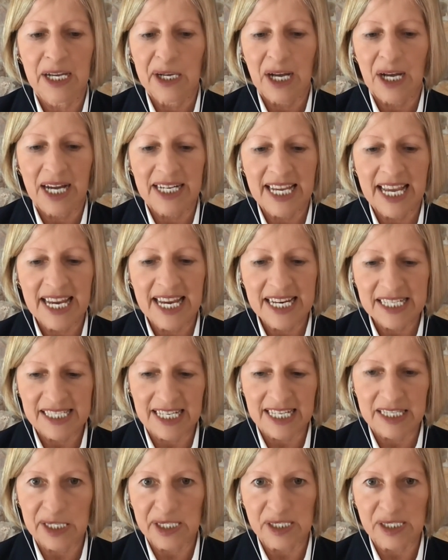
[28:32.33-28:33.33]
And he
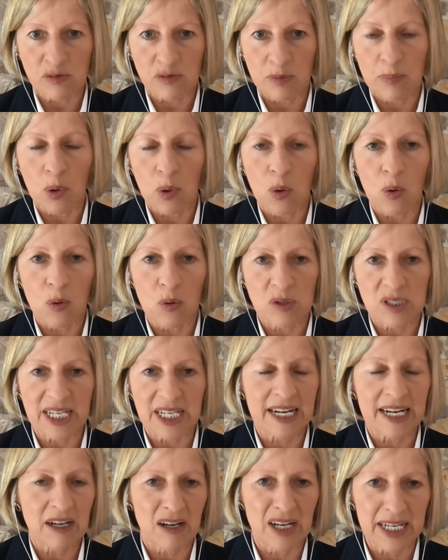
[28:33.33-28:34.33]
did this report,
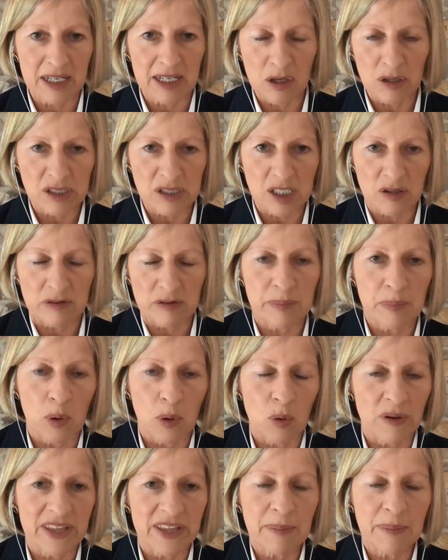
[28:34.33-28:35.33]
and I looked at the
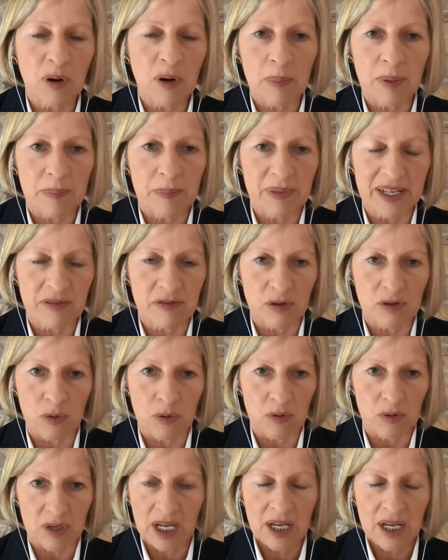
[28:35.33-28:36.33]
report, and they probably thought,